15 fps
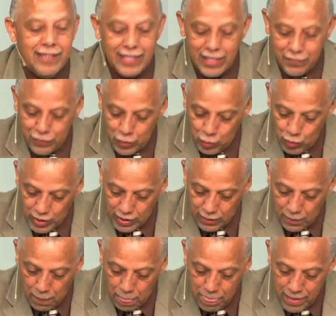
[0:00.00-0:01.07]
if you will.
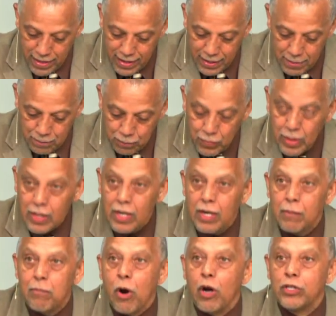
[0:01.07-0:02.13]

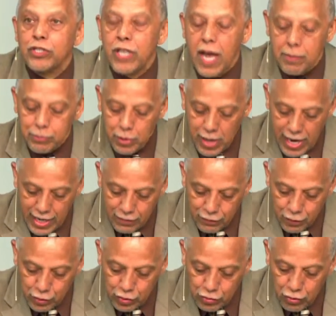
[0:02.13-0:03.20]
Mark chapter 8,
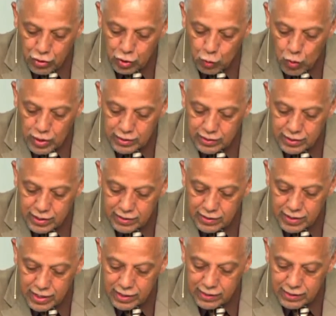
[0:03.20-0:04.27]
verse 31 says
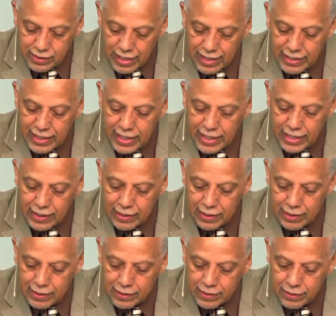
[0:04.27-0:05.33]
this, and
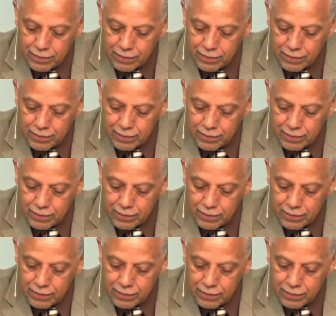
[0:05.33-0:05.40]
he,